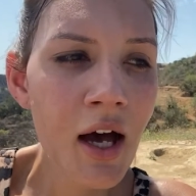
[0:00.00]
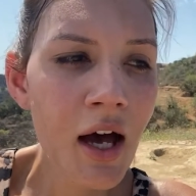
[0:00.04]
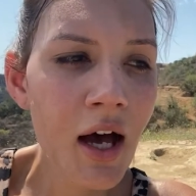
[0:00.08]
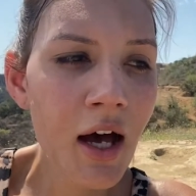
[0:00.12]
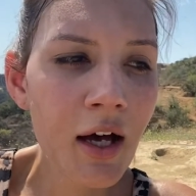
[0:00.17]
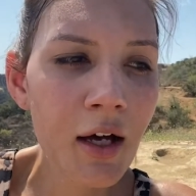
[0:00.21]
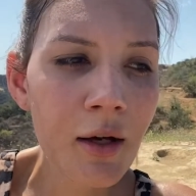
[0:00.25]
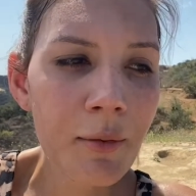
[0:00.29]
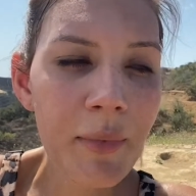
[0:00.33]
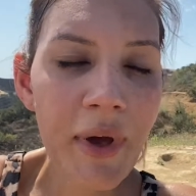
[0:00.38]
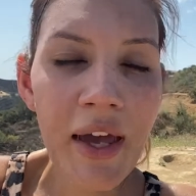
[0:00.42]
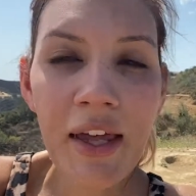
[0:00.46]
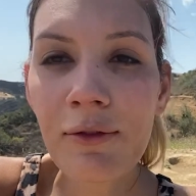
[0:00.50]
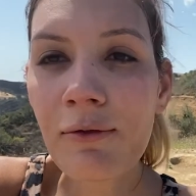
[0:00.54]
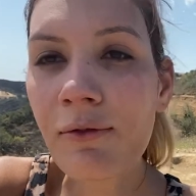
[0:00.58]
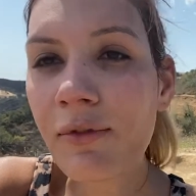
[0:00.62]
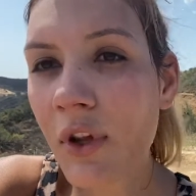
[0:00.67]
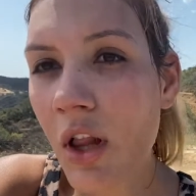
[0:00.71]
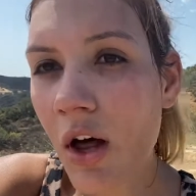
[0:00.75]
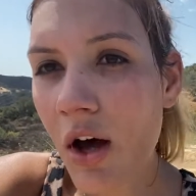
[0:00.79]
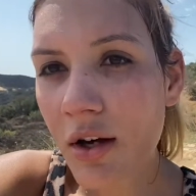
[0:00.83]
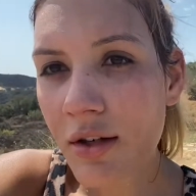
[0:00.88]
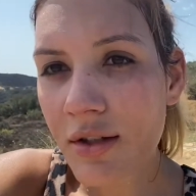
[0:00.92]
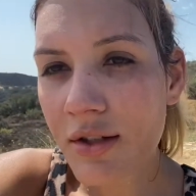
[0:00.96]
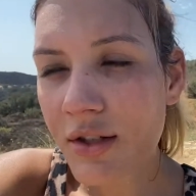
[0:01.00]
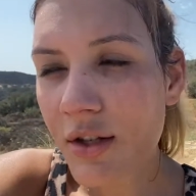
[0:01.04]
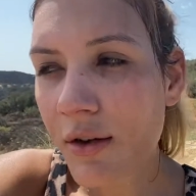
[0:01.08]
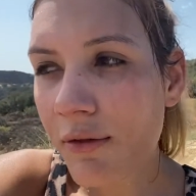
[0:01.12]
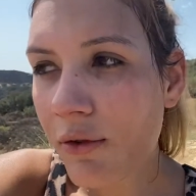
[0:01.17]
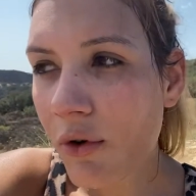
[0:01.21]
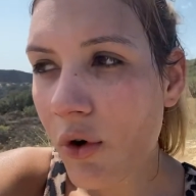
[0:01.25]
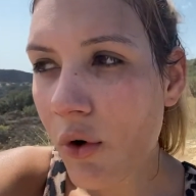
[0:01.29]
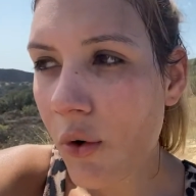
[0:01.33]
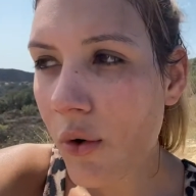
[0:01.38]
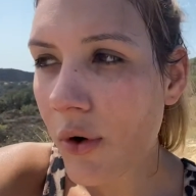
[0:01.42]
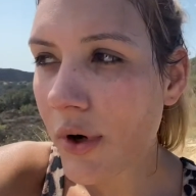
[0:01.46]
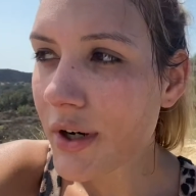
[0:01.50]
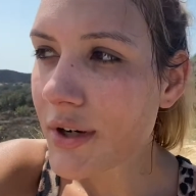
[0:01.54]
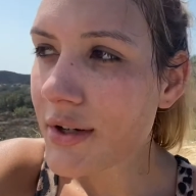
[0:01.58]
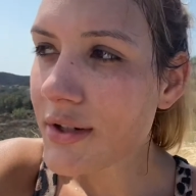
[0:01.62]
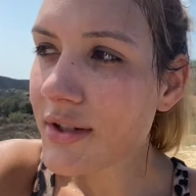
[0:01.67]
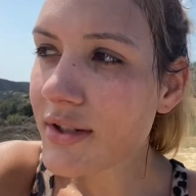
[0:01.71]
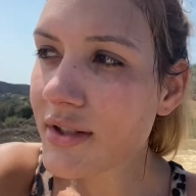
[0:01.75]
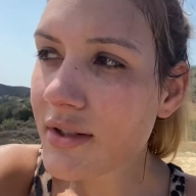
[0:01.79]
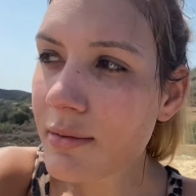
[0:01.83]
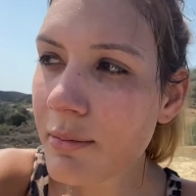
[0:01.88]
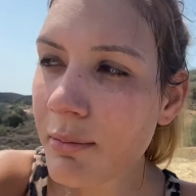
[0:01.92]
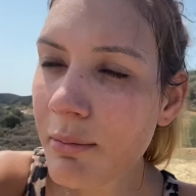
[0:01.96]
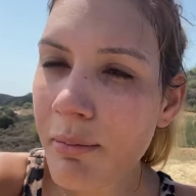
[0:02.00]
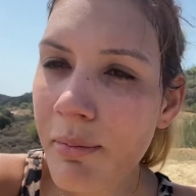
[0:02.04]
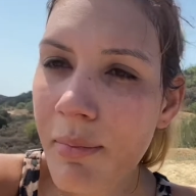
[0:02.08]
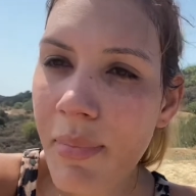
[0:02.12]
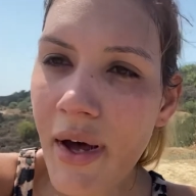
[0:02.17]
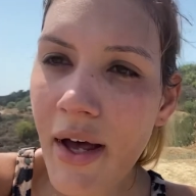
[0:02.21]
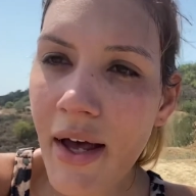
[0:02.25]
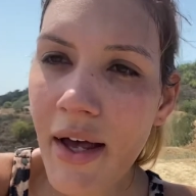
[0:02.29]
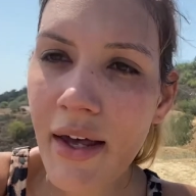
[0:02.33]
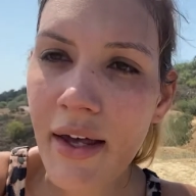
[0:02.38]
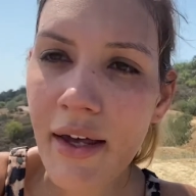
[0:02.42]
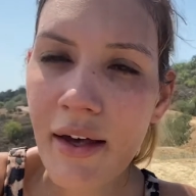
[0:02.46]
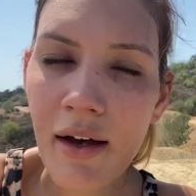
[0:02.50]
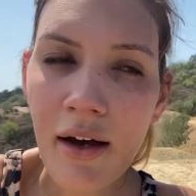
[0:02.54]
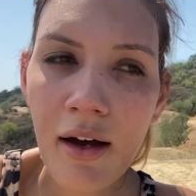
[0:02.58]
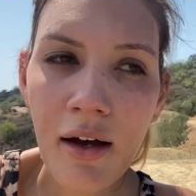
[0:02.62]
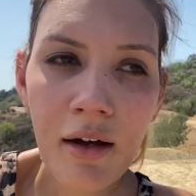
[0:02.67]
and vlogs, of course. But,